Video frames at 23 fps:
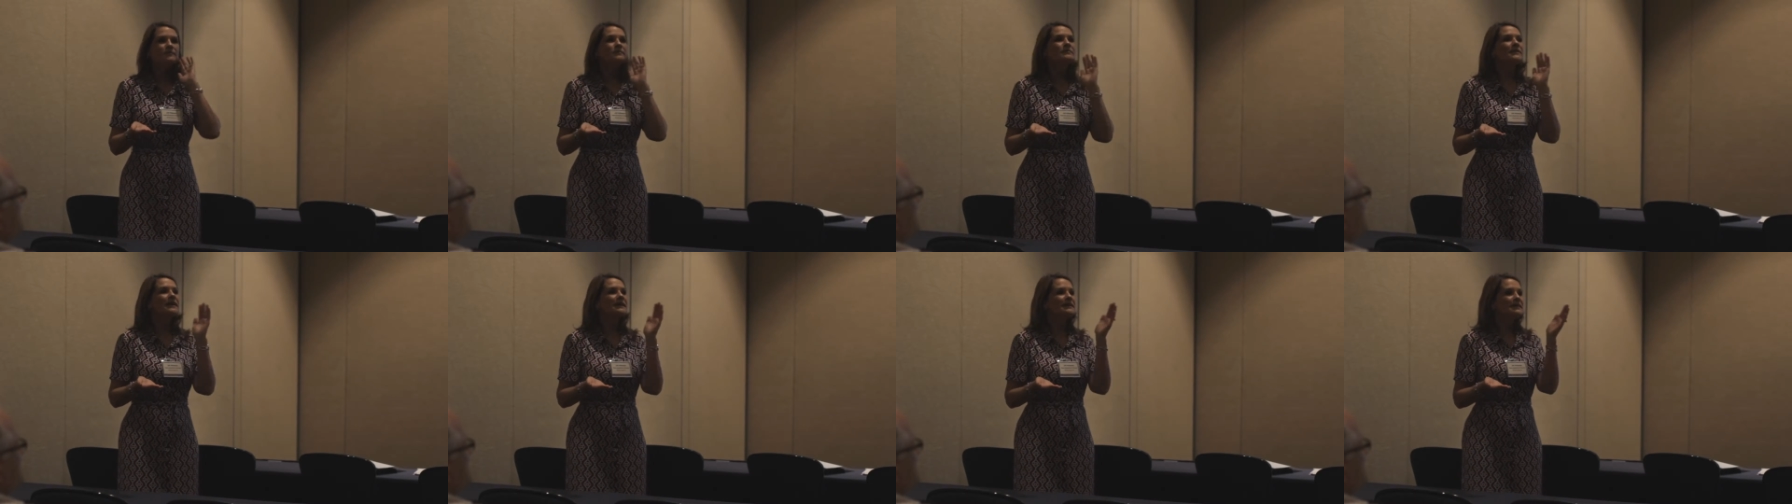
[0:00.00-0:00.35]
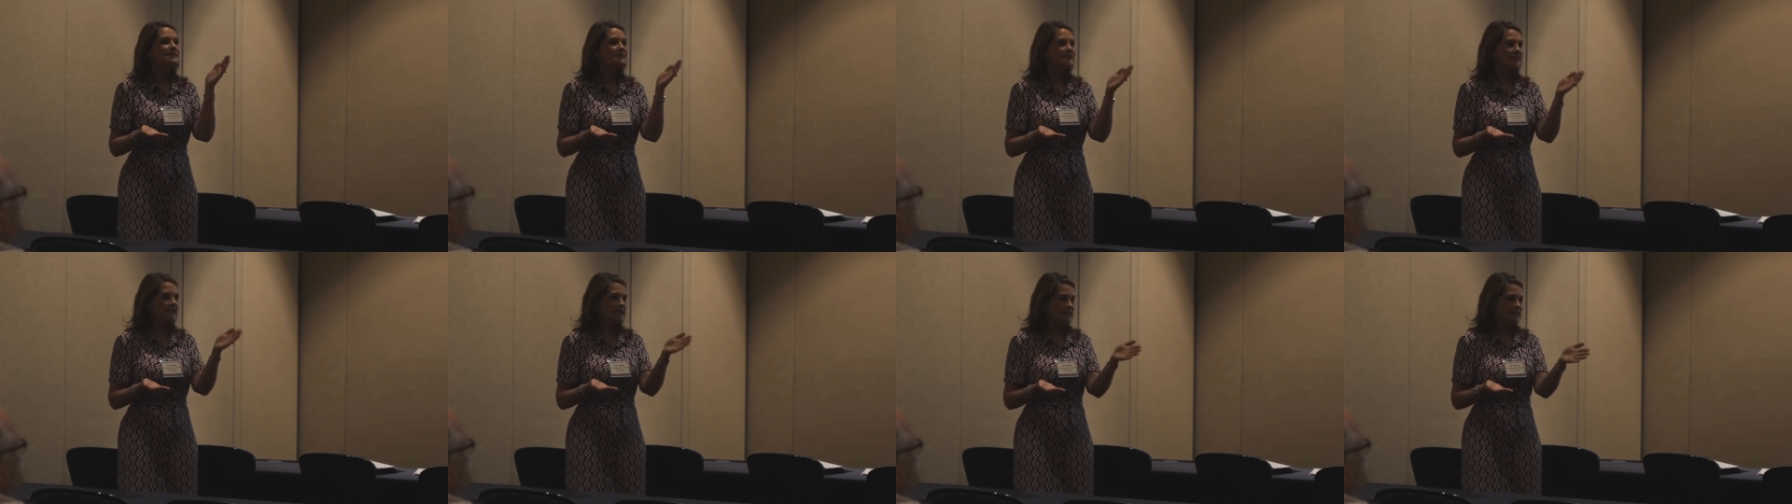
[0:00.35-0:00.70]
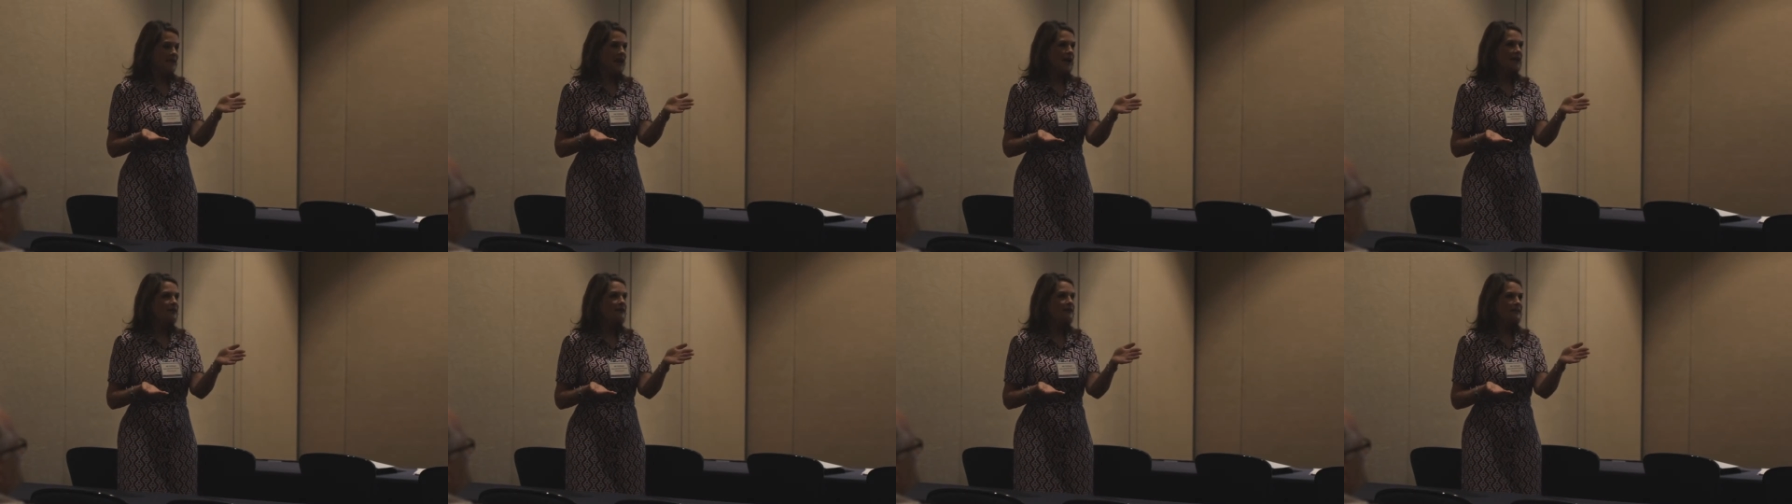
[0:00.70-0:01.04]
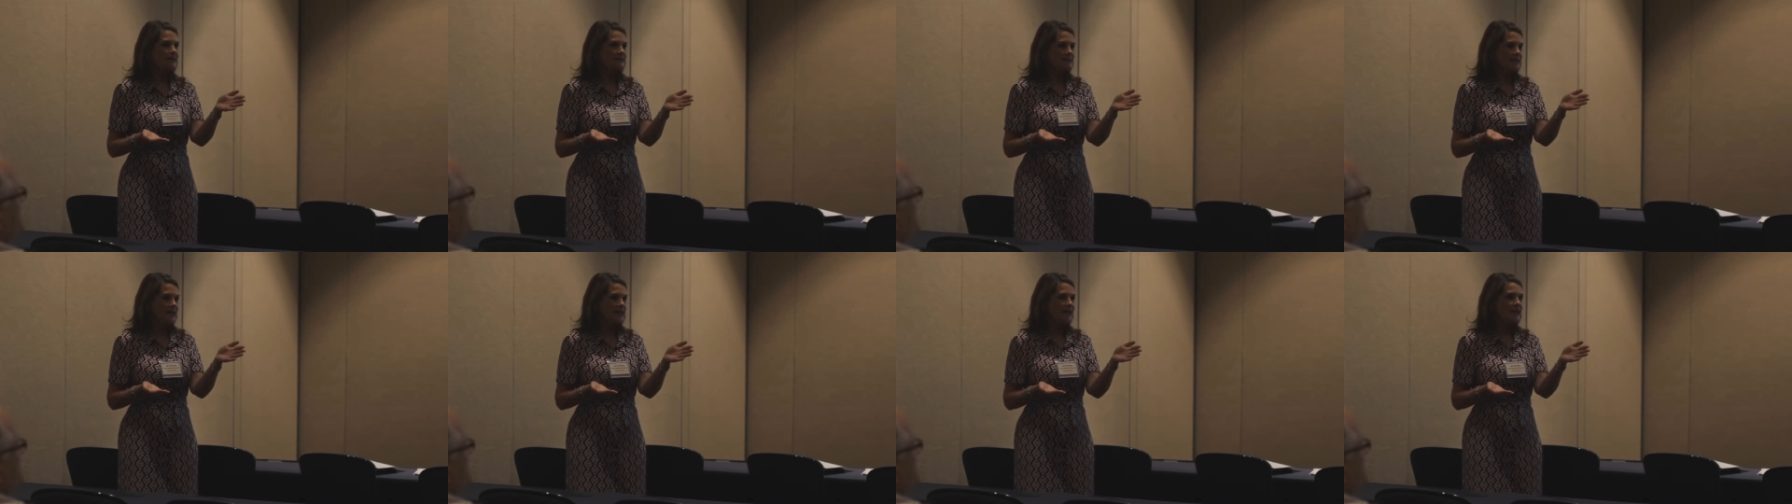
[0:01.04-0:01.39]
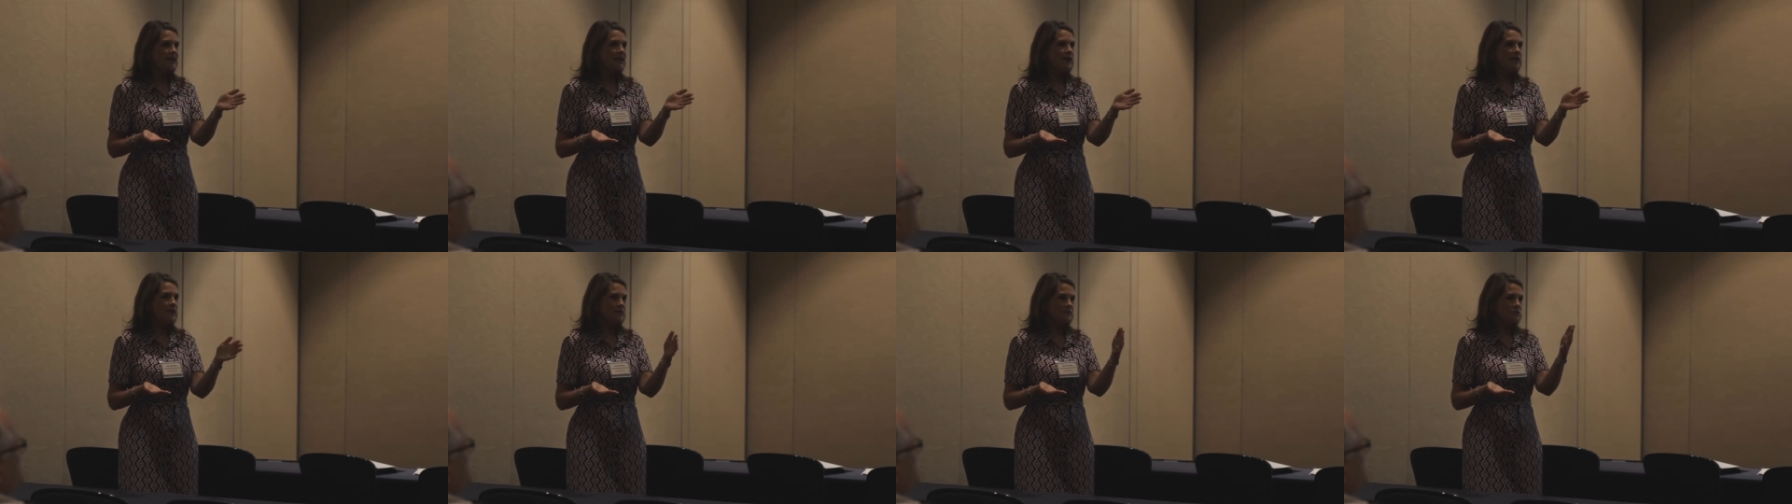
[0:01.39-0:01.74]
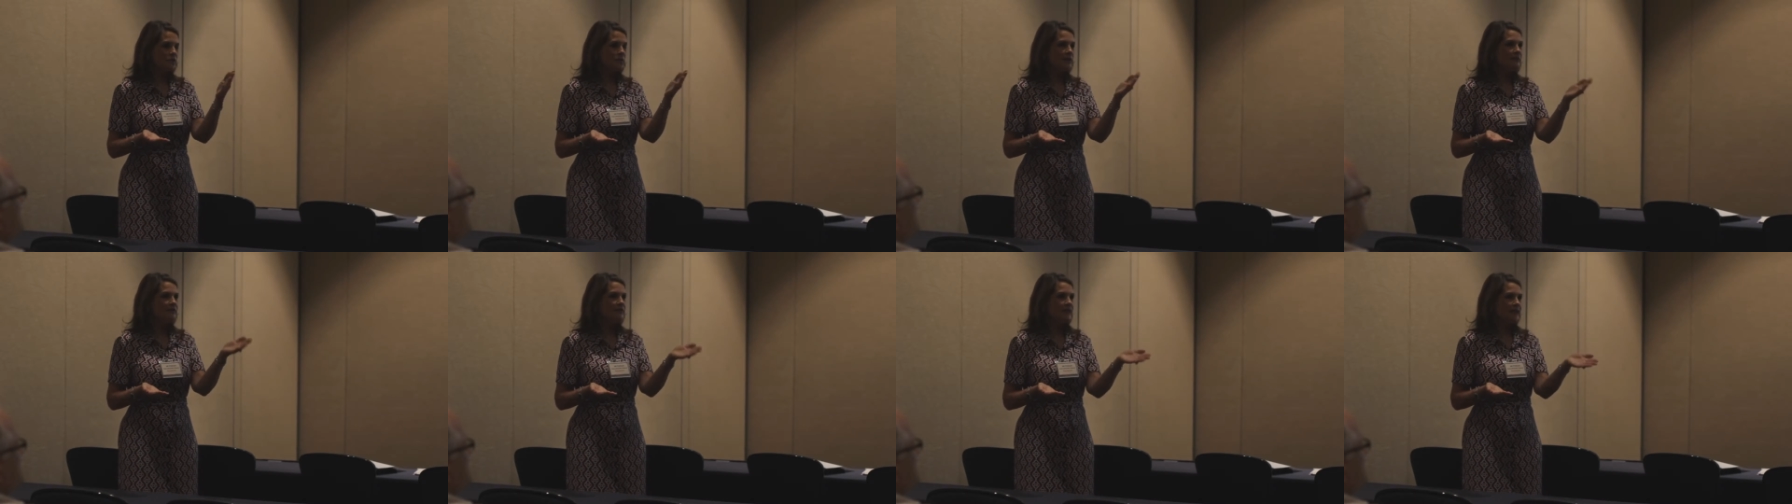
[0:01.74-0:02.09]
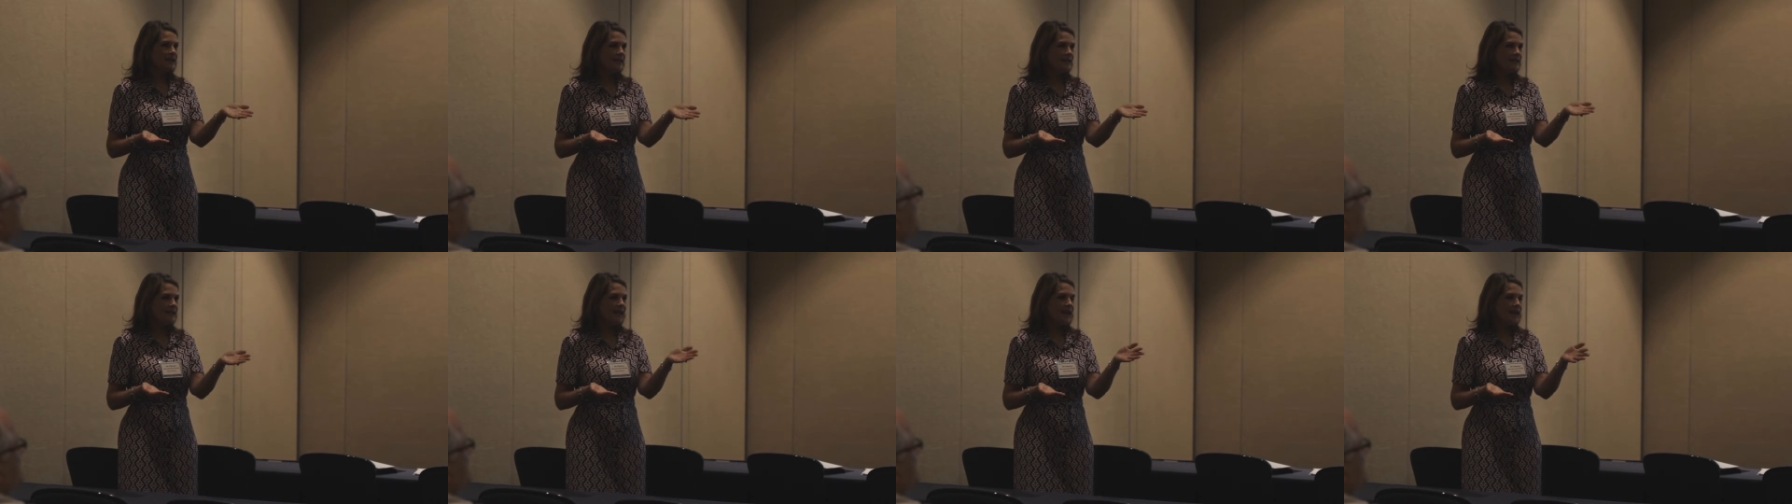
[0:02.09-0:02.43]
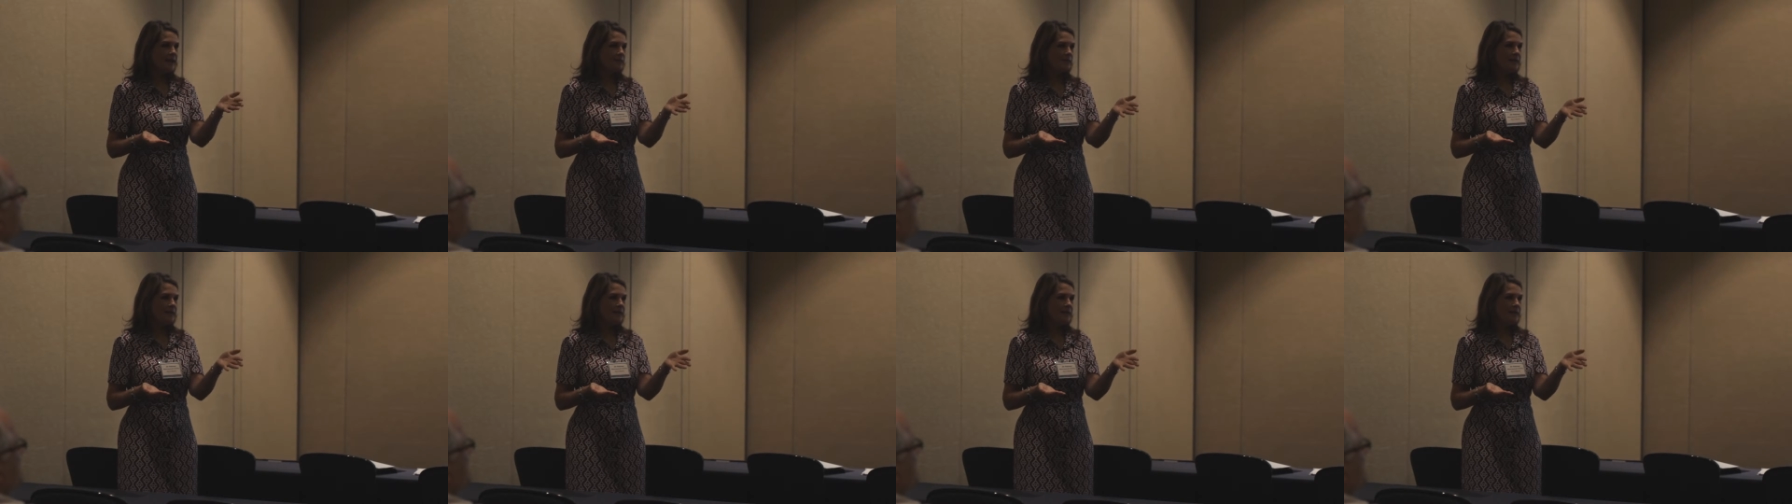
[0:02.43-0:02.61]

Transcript: That doesn't entirely take care of what if the kid had